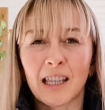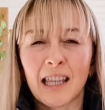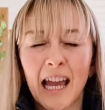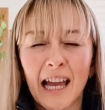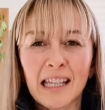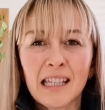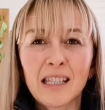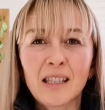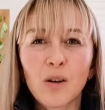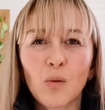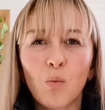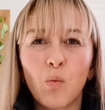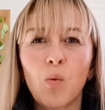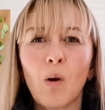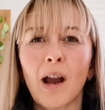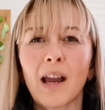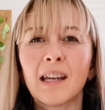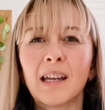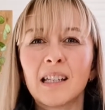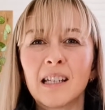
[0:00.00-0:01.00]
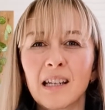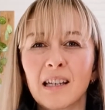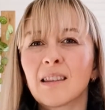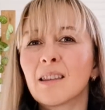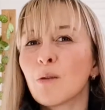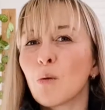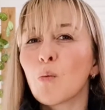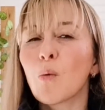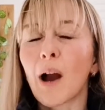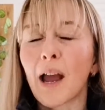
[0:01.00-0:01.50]
That's the
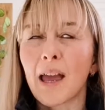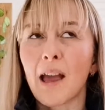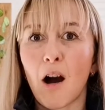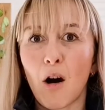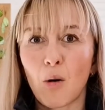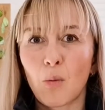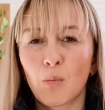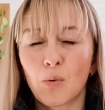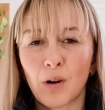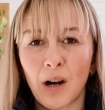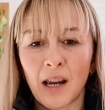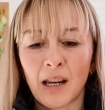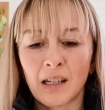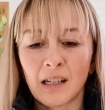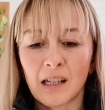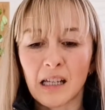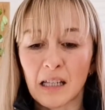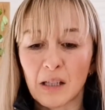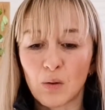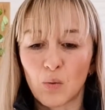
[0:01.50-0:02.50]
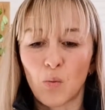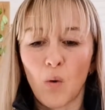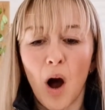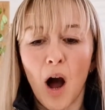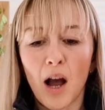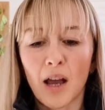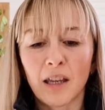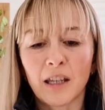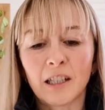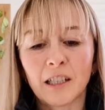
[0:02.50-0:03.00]
way our brain is
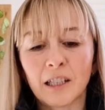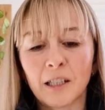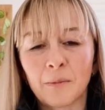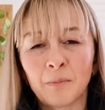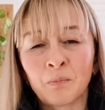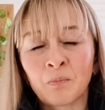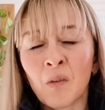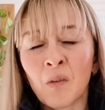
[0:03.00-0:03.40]
wired.